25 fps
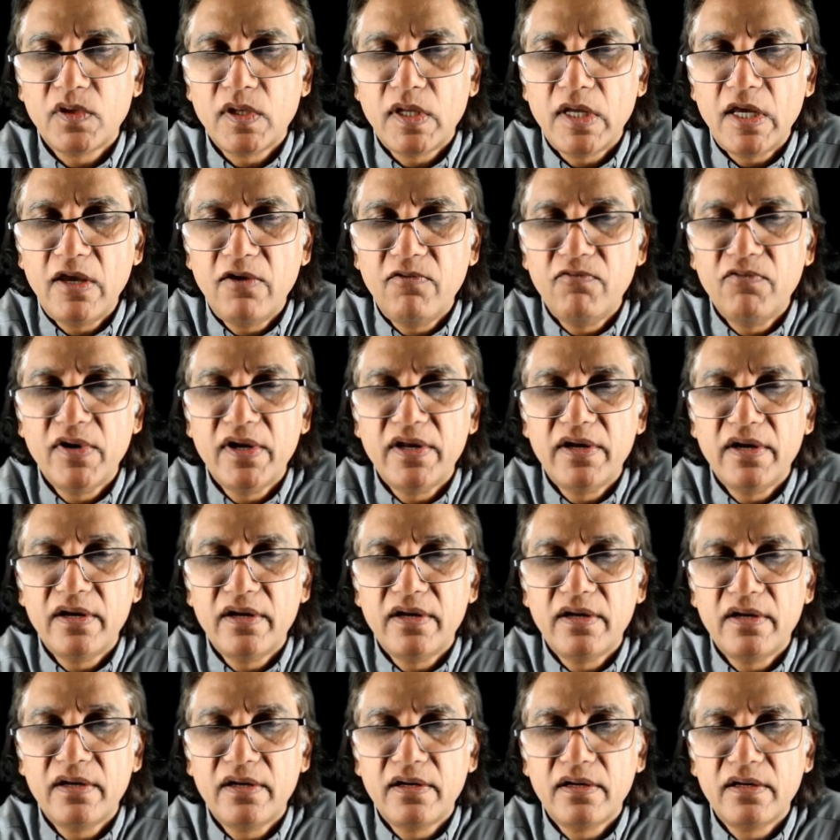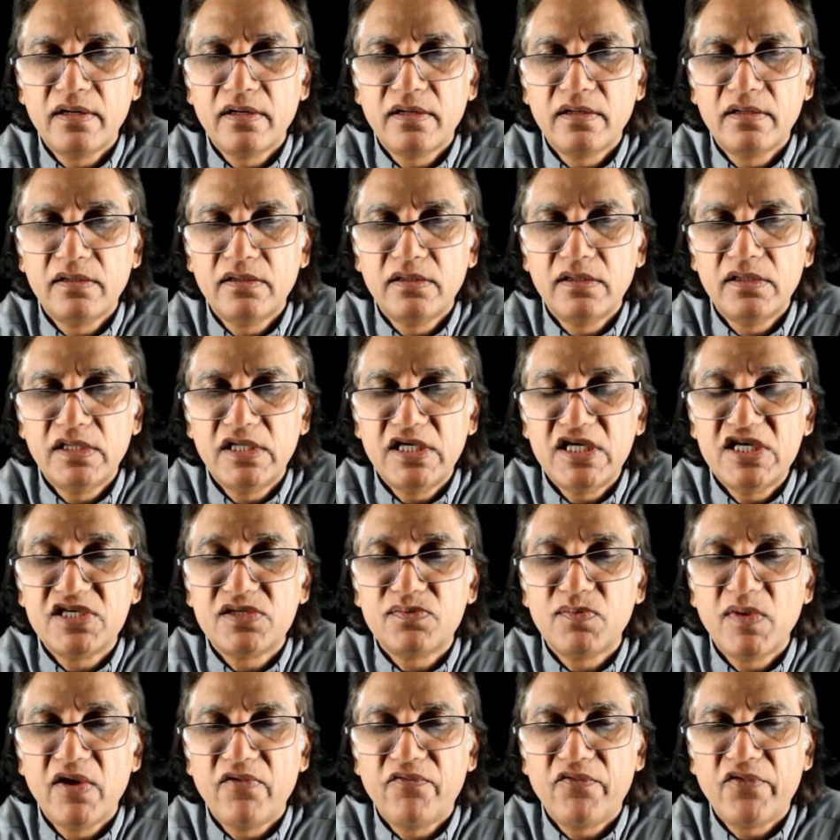Even these
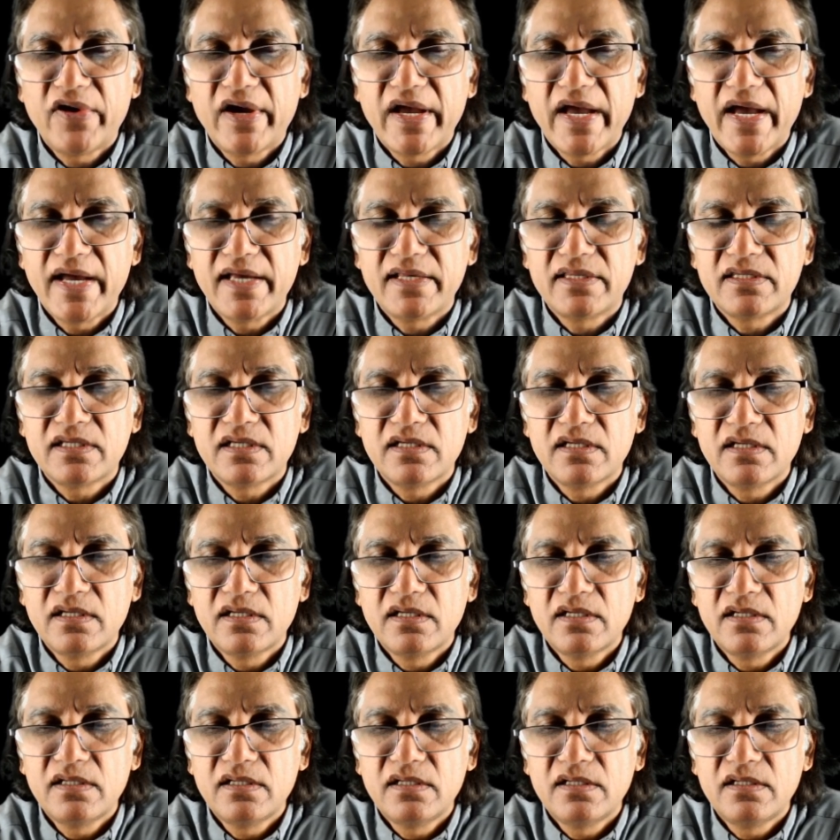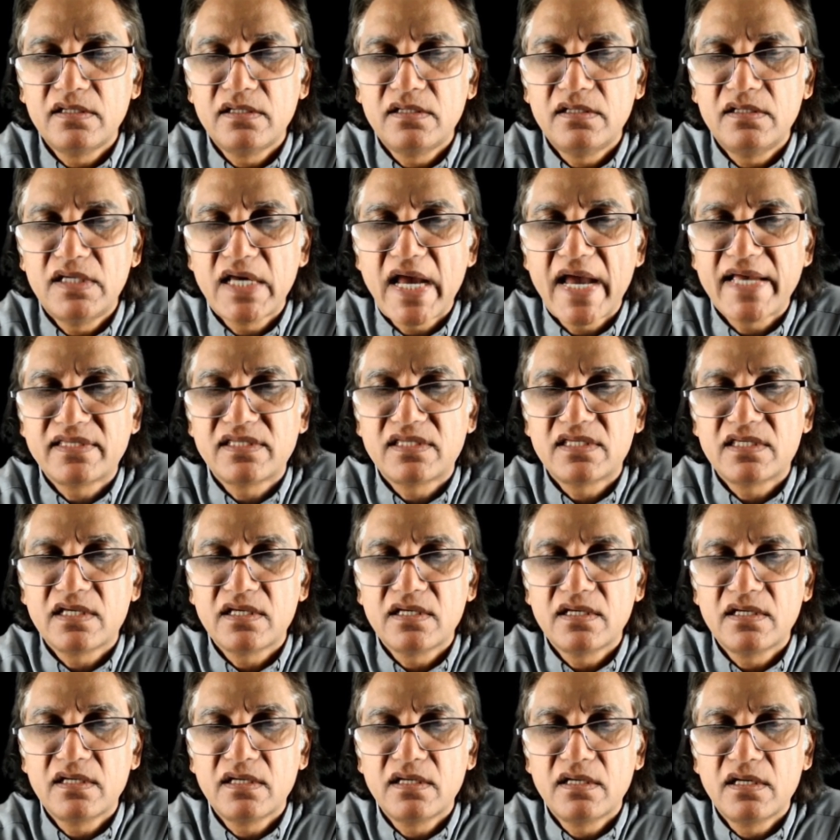may forget, yet
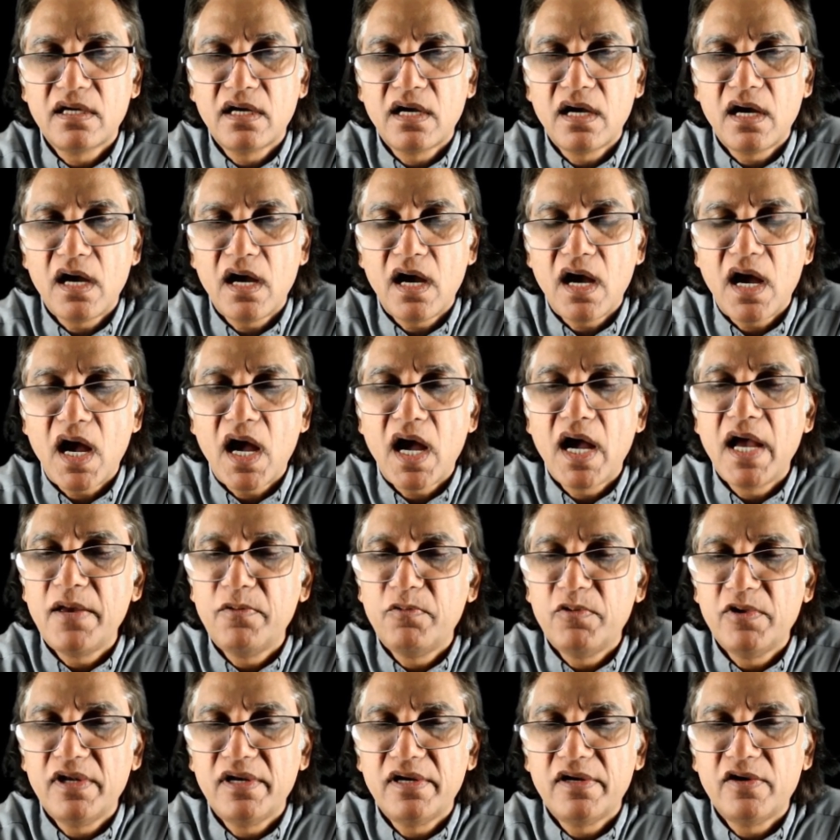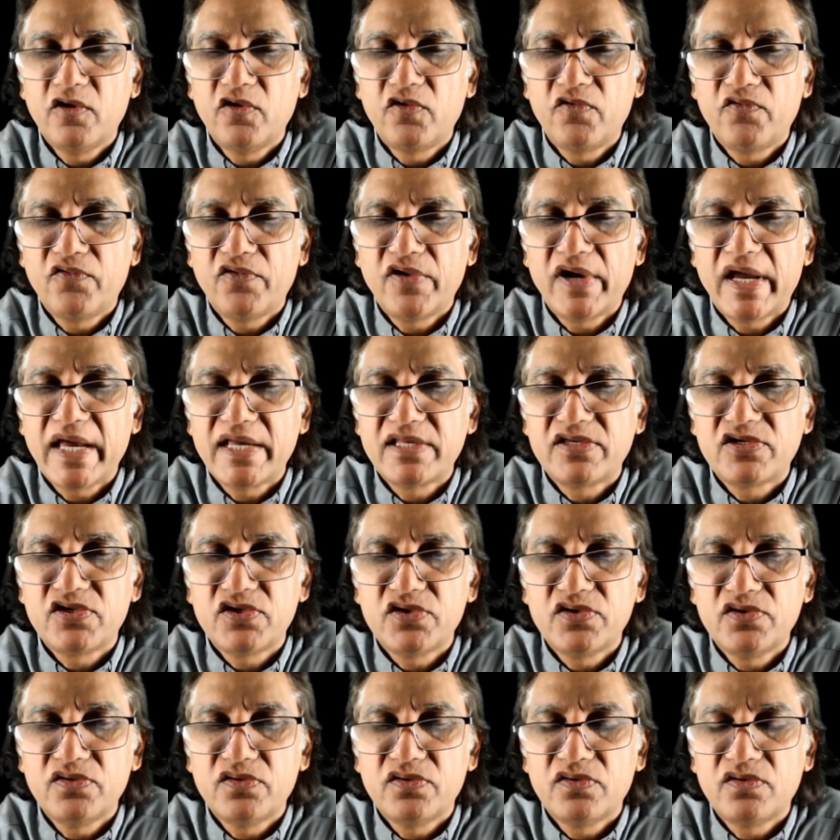I will not forget
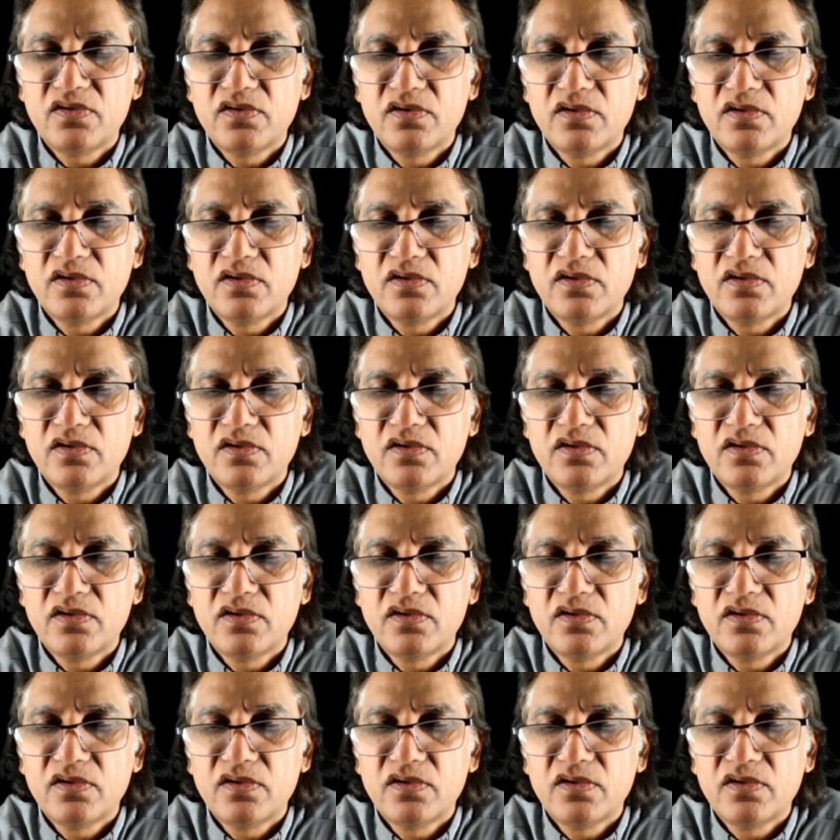you.